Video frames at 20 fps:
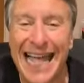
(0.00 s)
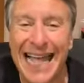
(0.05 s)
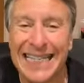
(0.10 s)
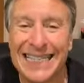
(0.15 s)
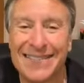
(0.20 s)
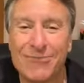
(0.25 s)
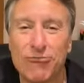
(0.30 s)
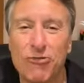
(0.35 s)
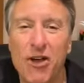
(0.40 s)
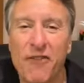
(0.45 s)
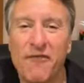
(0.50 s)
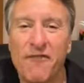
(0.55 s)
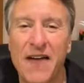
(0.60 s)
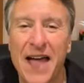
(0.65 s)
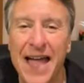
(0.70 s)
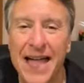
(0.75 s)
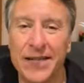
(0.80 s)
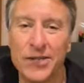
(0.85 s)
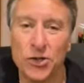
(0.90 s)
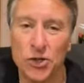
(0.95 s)
That's
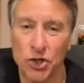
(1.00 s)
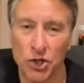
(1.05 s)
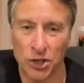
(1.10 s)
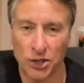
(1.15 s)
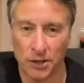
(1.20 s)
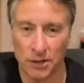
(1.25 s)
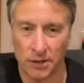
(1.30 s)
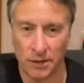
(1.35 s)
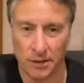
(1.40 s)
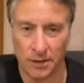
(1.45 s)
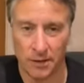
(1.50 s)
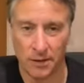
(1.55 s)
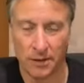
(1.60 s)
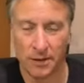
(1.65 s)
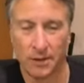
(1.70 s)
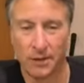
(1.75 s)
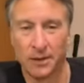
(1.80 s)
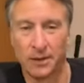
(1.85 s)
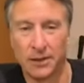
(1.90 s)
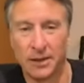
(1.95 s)
revenge.
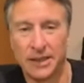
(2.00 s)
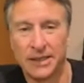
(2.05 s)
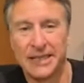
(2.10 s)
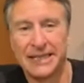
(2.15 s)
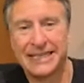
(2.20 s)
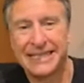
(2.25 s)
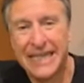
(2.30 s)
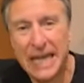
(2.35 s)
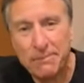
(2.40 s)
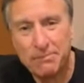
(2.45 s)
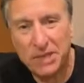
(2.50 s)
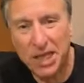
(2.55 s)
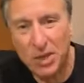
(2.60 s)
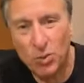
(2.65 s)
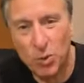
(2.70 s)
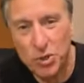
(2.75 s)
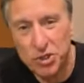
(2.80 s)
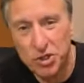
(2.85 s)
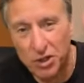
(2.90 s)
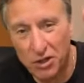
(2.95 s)
The same
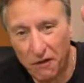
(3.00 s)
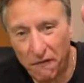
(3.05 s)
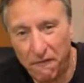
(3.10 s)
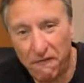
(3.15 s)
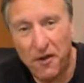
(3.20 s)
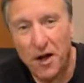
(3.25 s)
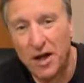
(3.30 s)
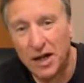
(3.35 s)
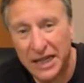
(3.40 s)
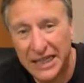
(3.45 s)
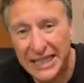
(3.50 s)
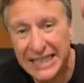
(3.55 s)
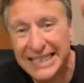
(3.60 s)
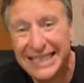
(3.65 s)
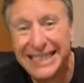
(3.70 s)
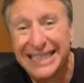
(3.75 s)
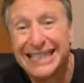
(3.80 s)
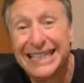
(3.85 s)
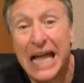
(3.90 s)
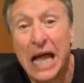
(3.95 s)
thing we should have fucking
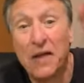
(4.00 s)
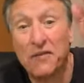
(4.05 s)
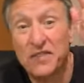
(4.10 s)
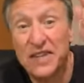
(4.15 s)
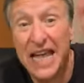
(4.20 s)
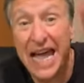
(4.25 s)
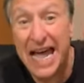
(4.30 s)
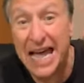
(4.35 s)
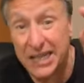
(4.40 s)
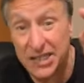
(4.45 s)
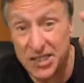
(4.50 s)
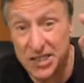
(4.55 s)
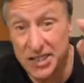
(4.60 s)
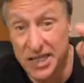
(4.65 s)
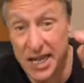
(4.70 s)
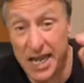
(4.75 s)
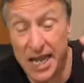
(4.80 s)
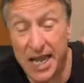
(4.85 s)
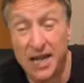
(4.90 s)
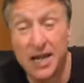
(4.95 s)
did to
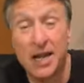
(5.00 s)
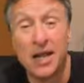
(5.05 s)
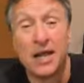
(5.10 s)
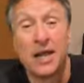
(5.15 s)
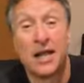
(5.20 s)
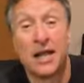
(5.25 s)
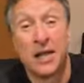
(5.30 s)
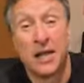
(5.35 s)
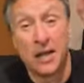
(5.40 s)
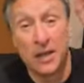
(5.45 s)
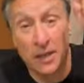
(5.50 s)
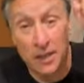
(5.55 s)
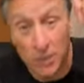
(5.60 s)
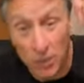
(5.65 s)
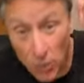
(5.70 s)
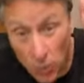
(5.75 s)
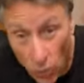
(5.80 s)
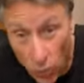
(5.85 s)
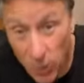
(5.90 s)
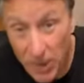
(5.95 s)
Afghanistan,
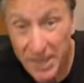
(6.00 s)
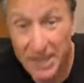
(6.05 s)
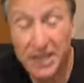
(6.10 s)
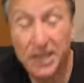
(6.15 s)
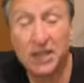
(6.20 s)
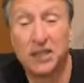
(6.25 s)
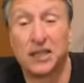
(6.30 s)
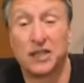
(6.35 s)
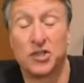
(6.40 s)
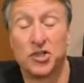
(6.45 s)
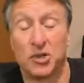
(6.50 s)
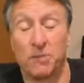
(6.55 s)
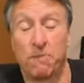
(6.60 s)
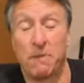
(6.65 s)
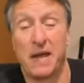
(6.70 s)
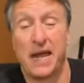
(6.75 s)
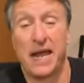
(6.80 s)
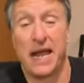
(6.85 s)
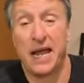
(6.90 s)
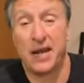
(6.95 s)
we did to
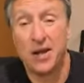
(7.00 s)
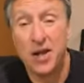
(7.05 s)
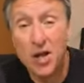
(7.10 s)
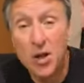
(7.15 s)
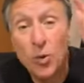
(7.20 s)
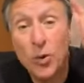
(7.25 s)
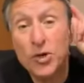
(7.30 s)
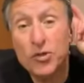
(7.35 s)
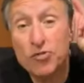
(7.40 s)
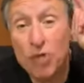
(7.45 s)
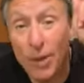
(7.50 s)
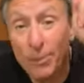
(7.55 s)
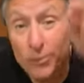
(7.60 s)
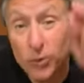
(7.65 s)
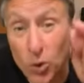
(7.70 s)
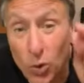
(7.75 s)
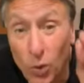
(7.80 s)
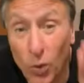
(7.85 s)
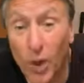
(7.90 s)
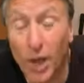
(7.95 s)
Japan. We
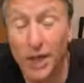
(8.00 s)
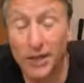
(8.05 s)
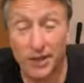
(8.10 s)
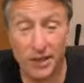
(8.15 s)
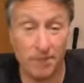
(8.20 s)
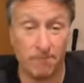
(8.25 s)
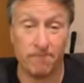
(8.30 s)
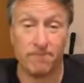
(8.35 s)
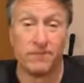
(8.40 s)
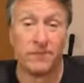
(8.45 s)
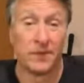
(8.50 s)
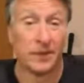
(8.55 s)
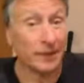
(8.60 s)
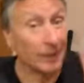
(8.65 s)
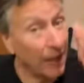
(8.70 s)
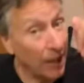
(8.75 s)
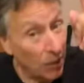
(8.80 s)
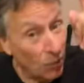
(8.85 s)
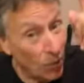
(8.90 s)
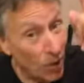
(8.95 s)
dropped two on them.
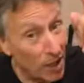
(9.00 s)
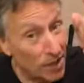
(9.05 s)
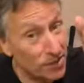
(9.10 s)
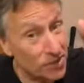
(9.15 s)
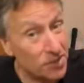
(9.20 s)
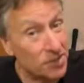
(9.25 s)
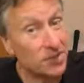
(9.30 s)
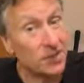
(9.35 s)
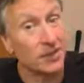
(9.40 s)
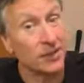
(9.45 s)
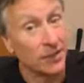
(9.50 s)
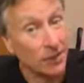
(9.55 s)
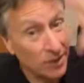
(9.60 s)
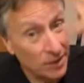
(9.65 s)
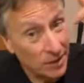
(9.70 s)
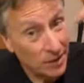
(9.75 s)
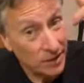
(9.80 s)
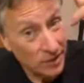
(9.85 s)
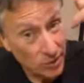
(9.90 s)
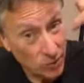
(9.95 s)
Not once.
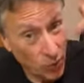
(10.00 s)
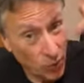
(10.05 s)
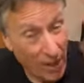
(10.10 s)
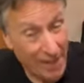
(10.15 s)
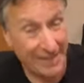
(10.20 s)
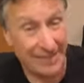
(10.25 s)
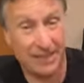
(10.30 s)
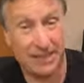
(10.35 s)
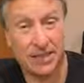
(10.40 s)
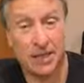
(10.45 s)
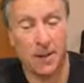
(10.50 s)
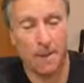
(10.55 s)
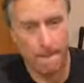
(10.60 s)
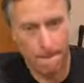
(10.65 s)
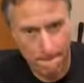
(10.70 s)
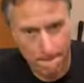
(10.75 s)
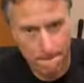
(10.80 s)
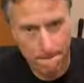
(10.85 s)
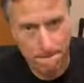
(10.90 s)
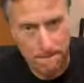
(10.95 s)
Twice.
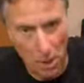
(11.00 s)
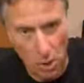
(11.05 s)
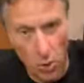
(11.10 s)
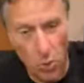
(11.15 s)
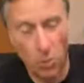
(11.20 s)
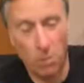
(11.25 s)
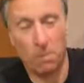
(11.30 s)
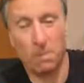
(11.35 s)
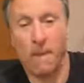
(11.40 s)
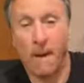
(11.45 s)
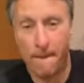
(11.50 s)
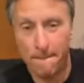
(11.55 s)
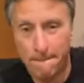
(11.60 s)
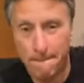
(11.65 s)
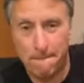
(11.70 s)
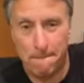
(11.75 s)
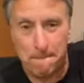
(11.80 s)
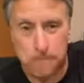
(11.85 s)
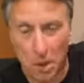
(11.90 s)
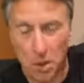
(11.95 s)
Boom.
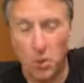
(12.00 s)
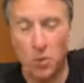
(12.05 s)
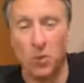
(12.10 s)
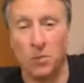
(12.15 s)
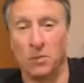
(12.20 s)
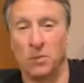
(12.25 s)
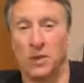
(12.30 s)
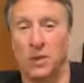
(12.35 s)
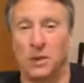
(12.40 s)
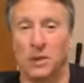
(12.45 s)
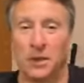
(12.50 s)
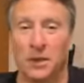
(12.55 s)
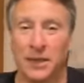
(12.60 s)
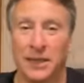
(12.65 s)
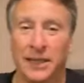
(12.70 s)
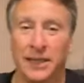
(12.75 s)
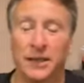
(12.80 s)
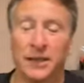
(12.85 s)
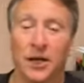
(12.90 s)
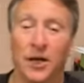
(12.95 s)
Boom.
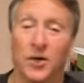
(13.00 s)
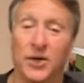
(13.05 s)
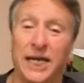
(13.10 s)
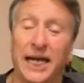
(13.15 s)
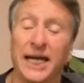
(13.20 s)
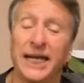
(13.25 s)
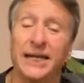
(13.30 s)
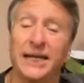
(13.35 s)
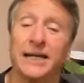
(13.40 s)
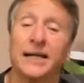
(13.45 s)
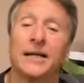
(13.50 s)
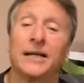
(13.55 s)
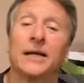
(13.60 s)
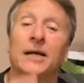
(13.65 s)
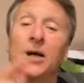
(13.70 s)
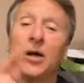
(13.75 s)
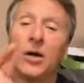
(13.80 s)
Okay?